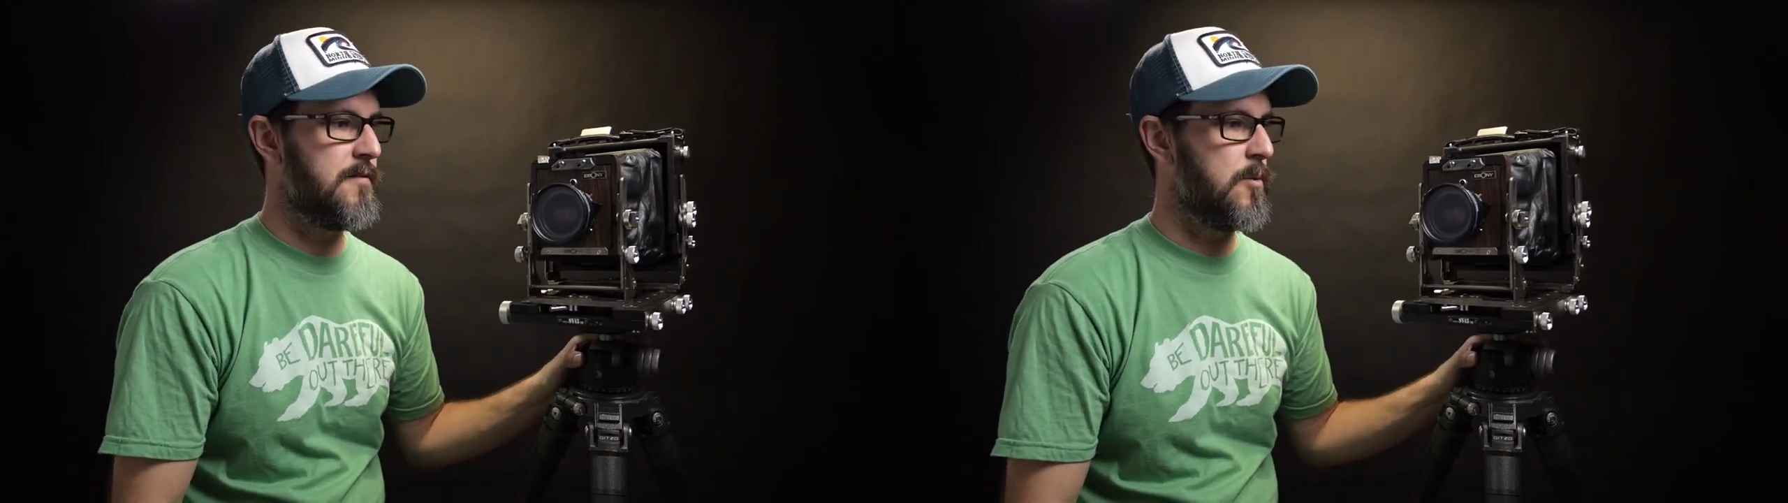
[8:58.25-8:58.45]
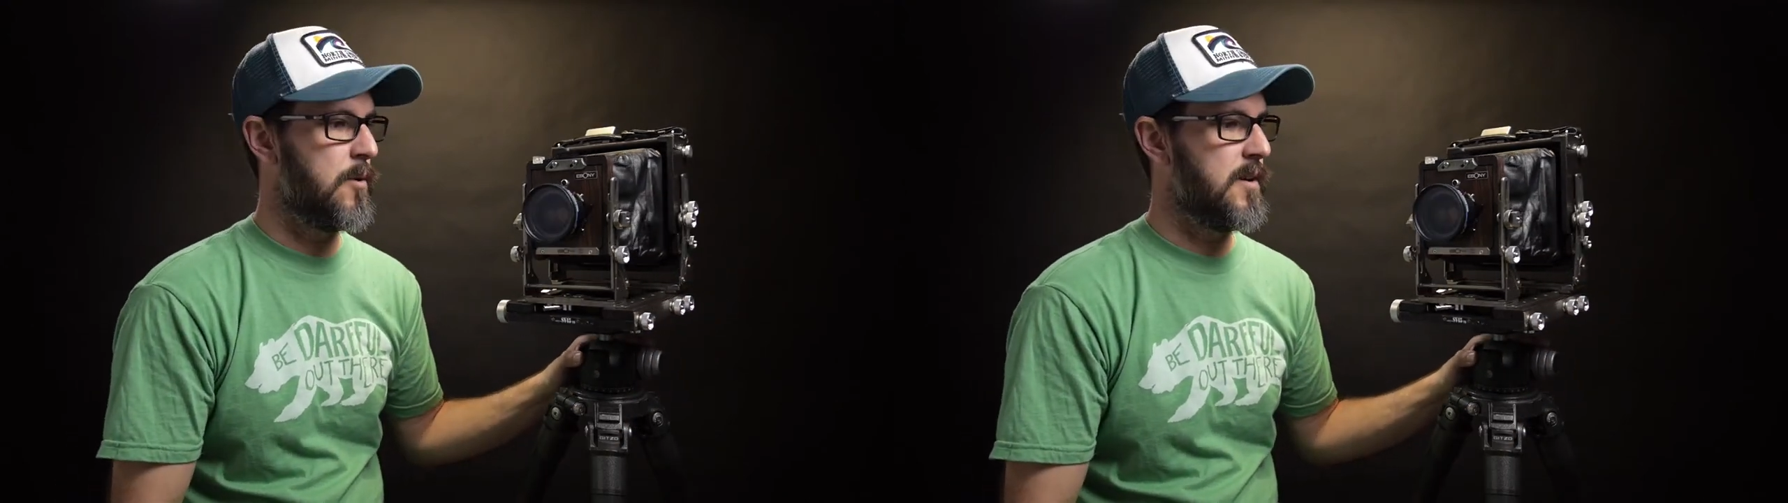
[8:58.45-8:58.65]

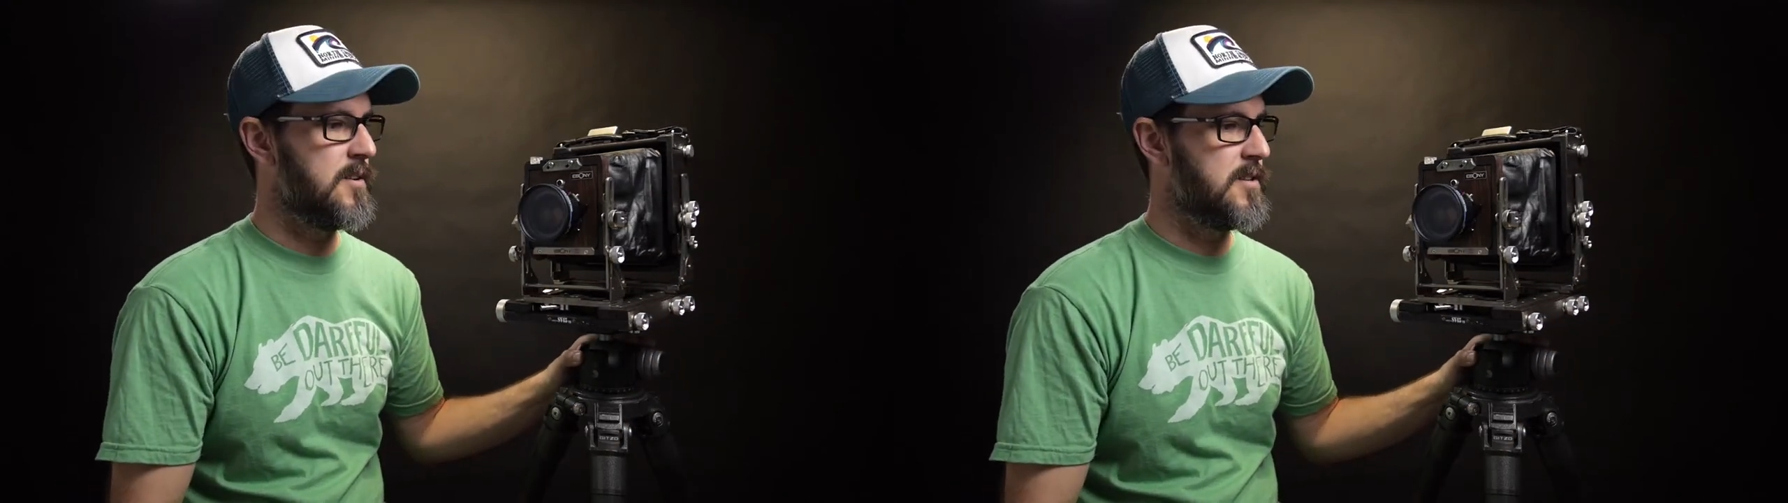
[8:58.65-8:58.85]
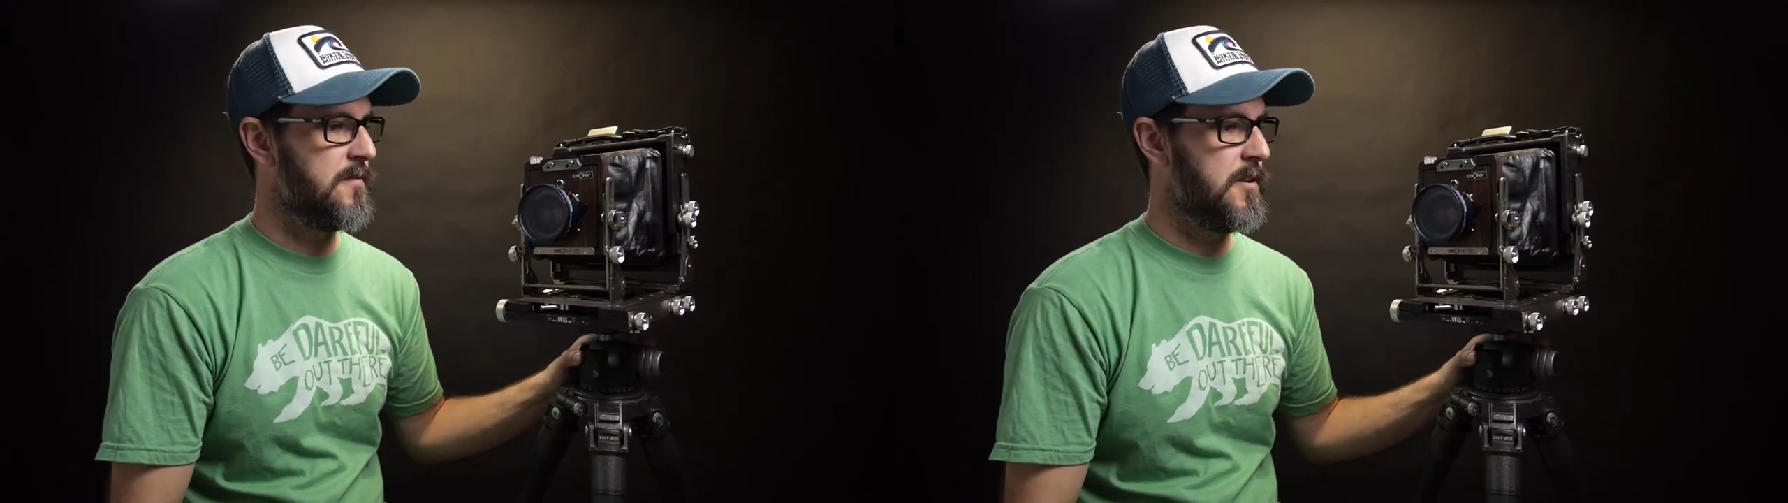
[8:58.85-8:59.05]
for
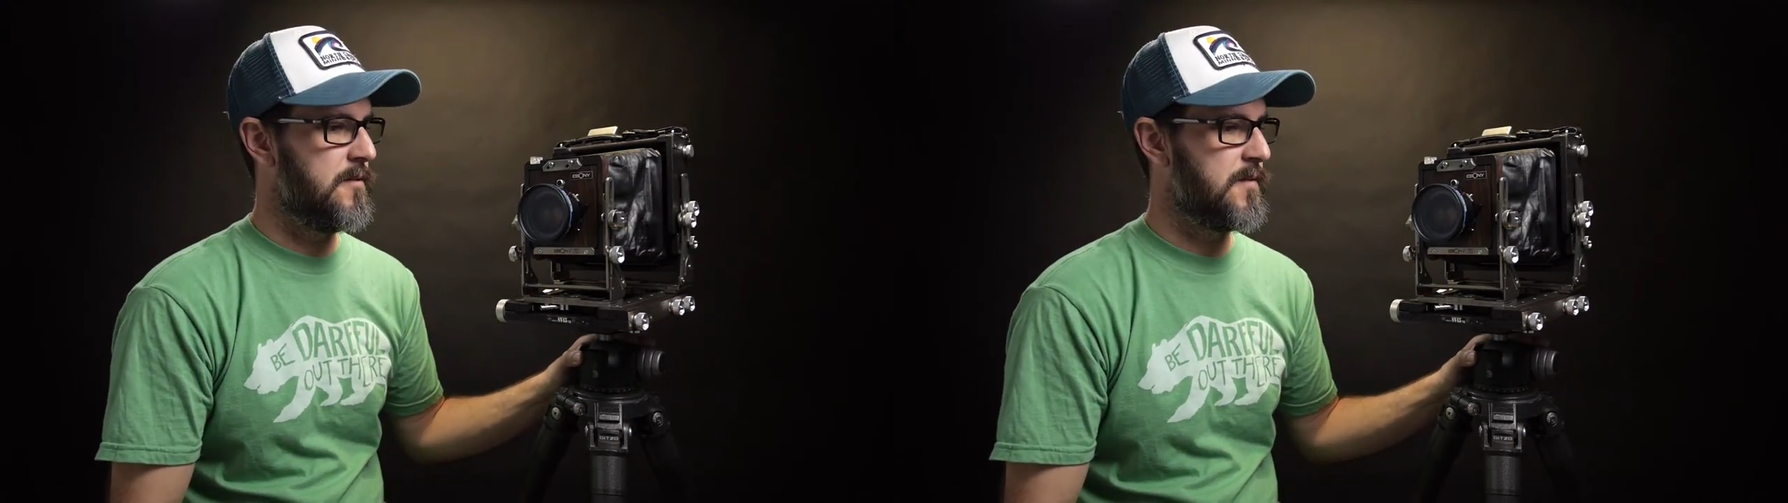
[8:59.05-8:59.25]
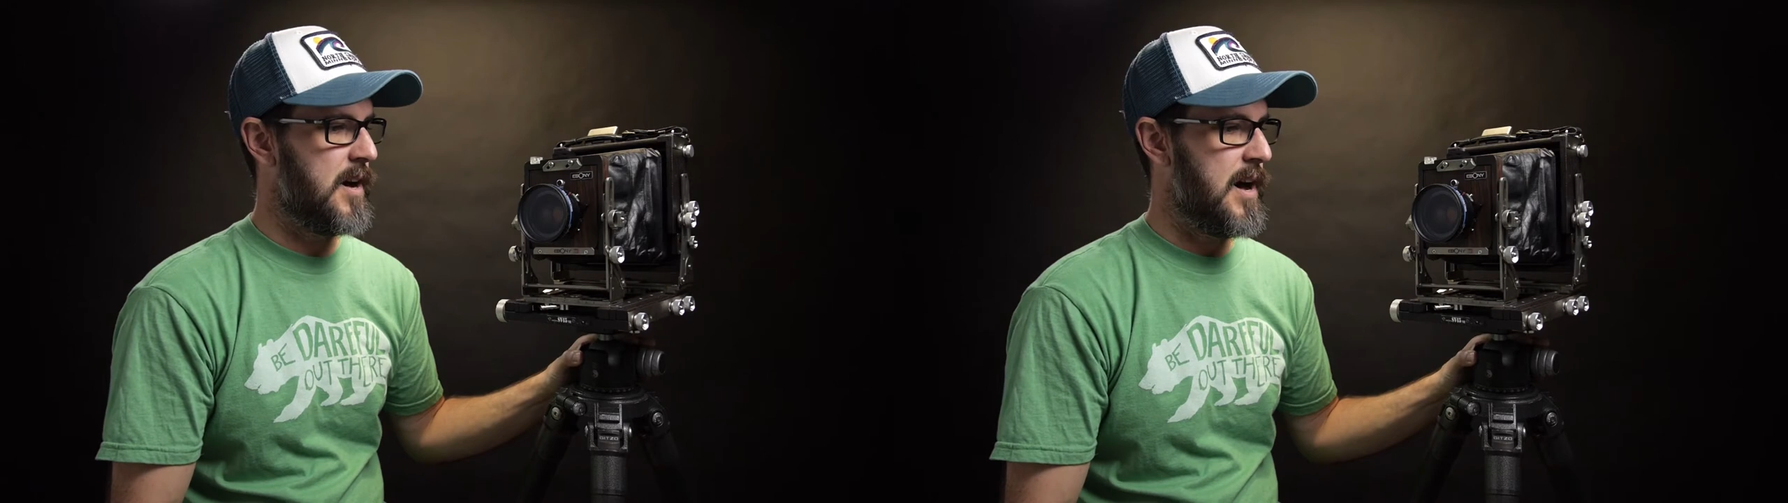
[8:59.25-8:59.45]
is if
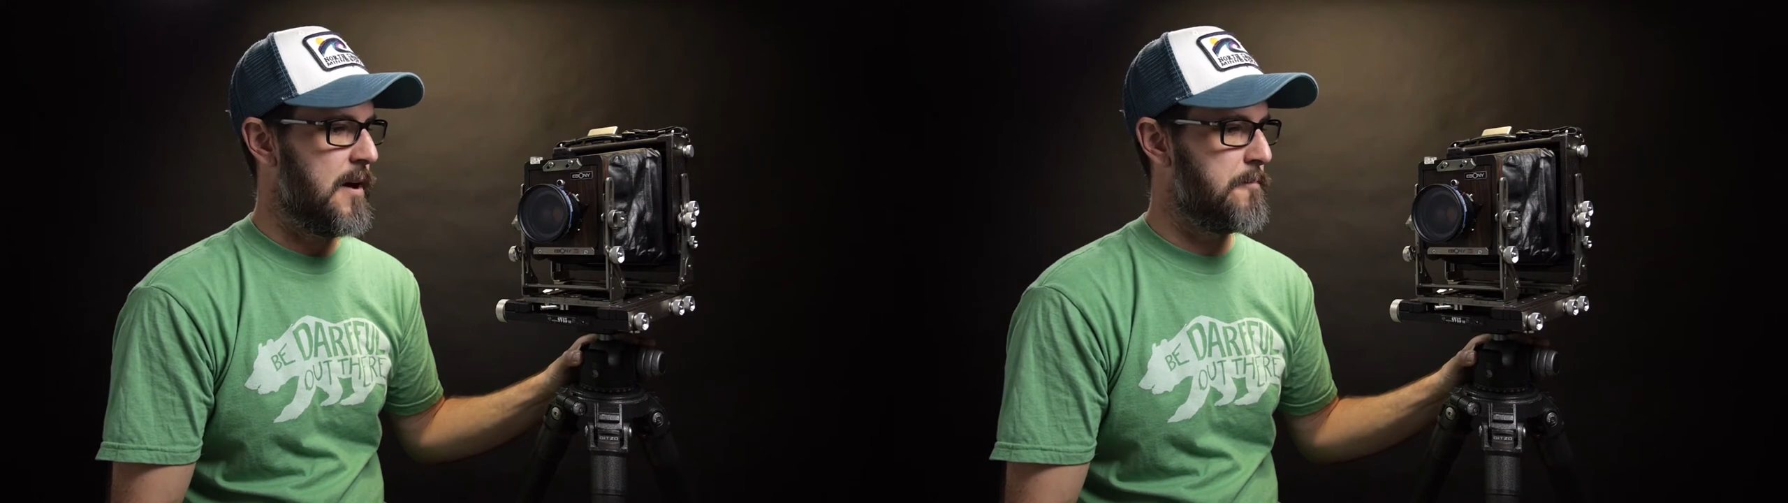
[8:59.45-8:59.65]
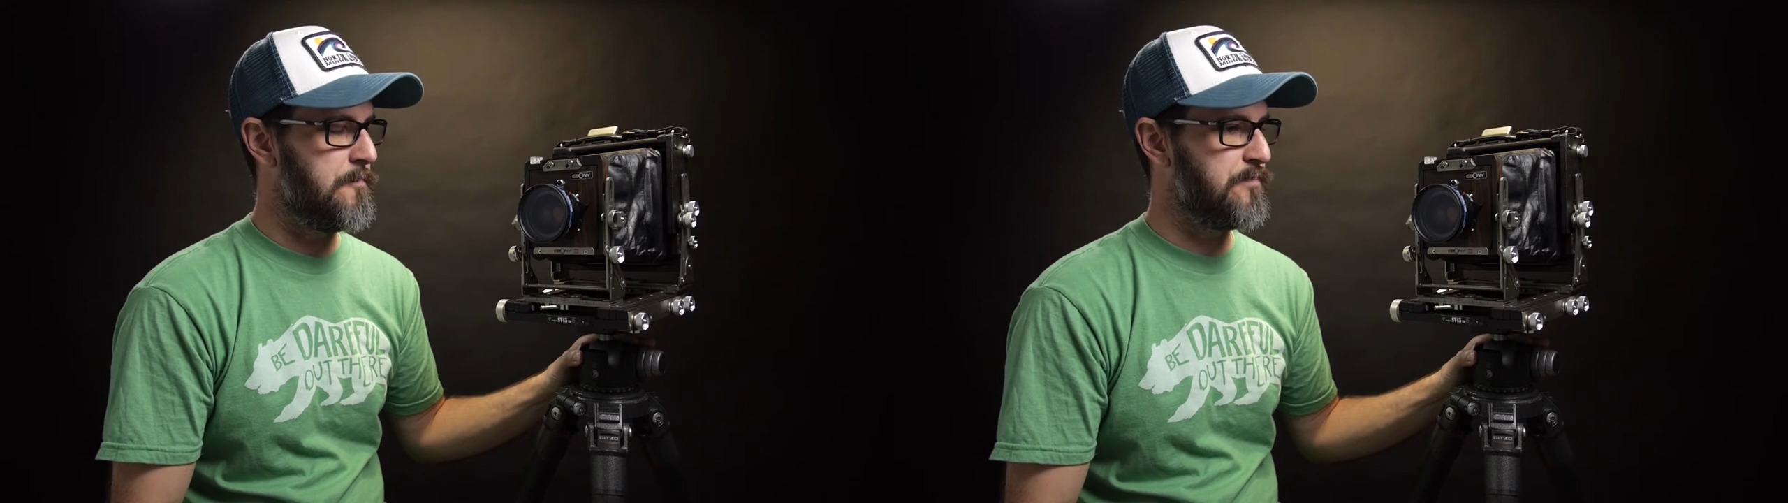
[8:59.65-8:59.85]
you've
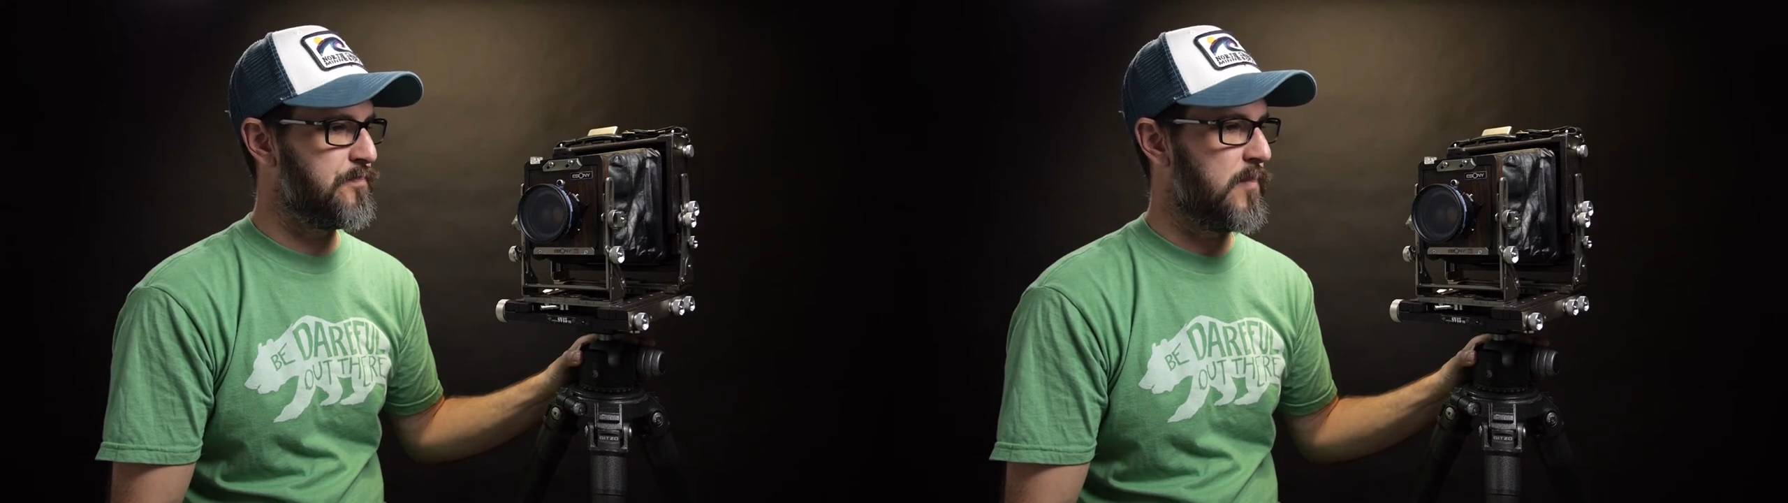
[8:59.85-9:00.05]
got